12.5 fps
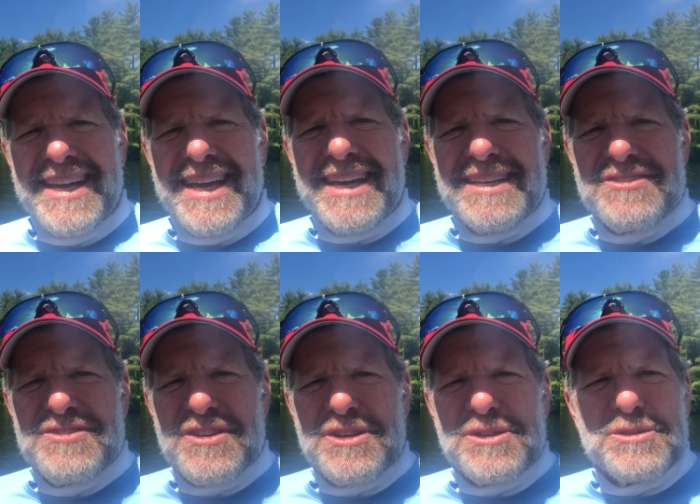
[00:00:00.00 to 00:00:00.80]
and
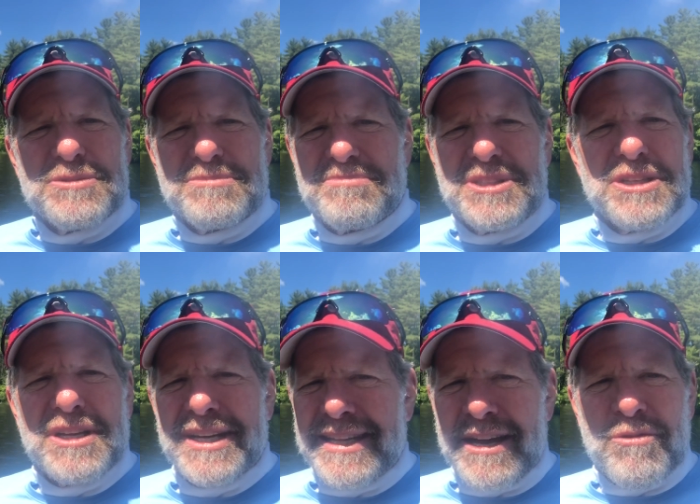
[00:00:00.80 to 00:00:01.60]
so you
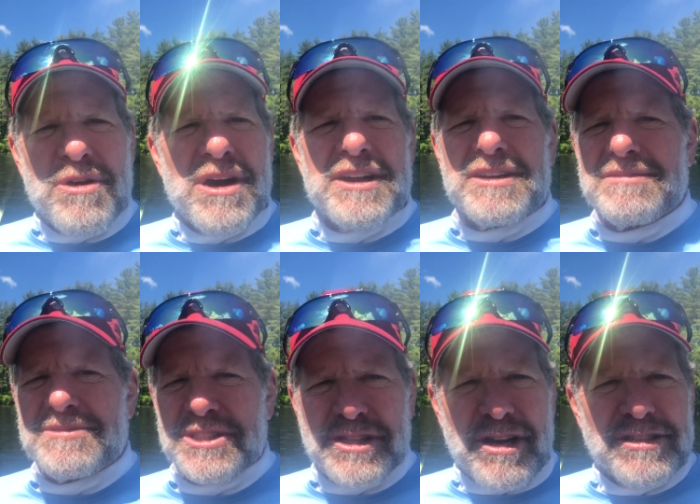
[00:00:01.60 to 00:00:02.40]
look at that water, it
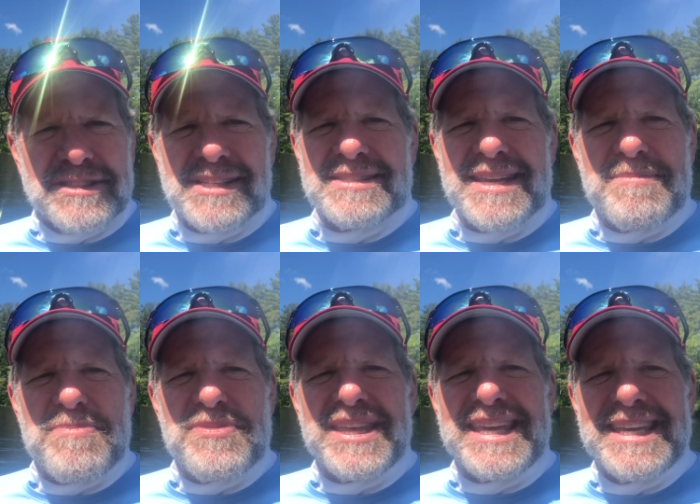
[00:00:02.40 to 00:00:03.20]
just all looks the same.
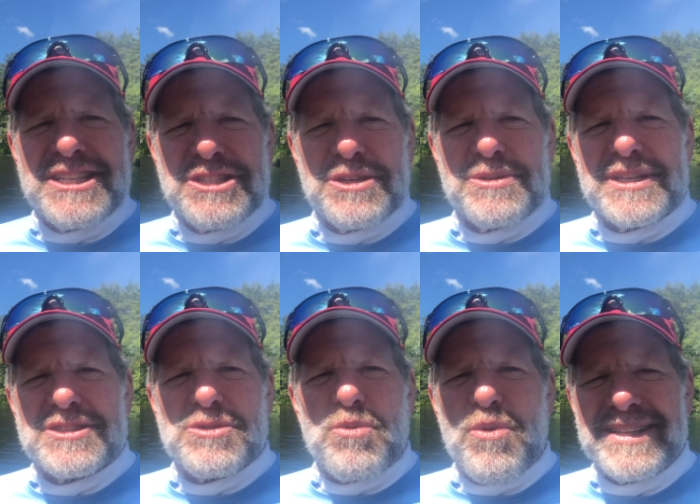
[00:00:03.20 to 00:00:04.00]
The issue
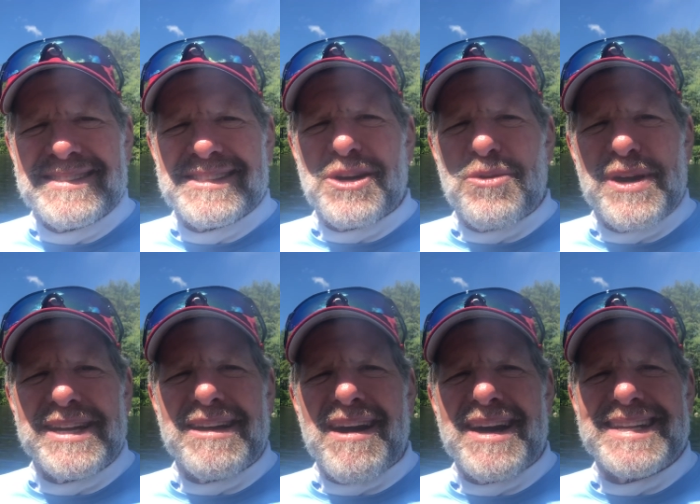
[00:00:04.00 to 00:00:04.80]
is what's
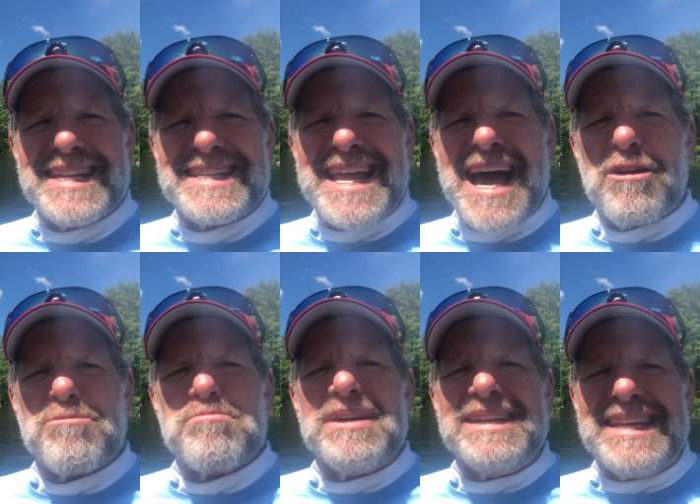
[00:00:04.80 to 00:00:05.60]
going on down
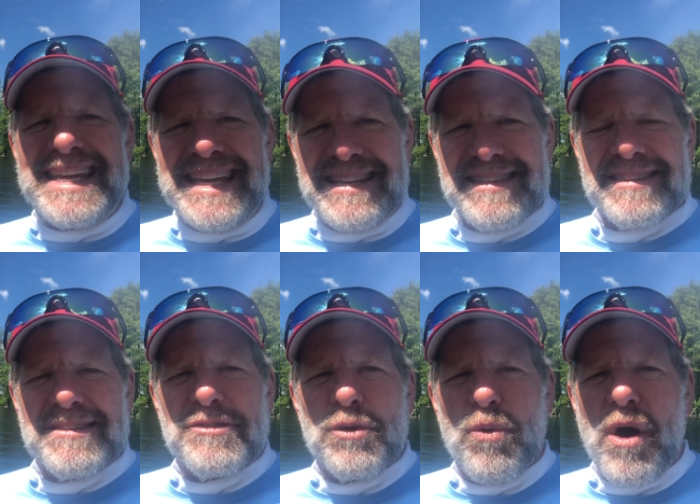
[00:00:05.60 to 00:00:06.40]
beneath
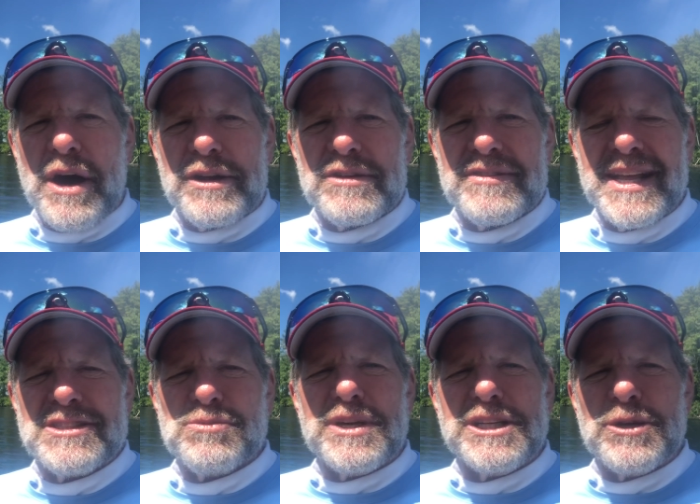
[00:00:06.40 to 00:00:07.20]
the water.
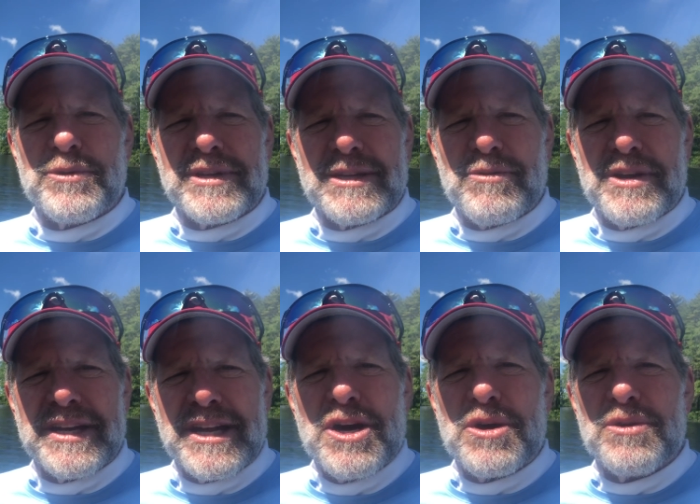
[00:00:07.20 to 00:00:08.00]
That's what you really want to
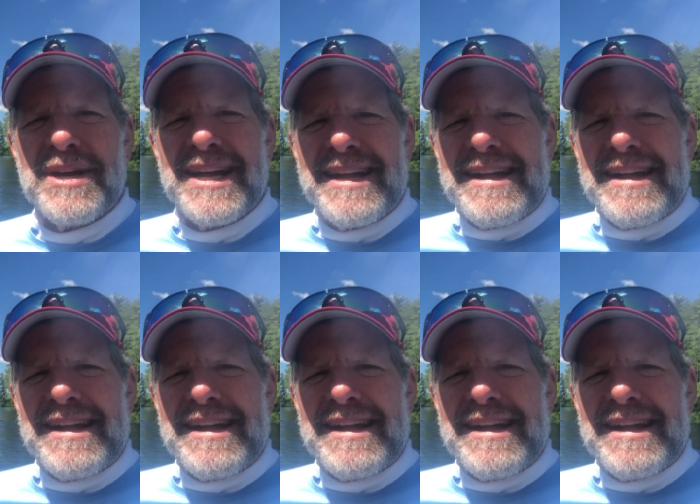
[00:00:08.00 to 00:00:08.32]
know.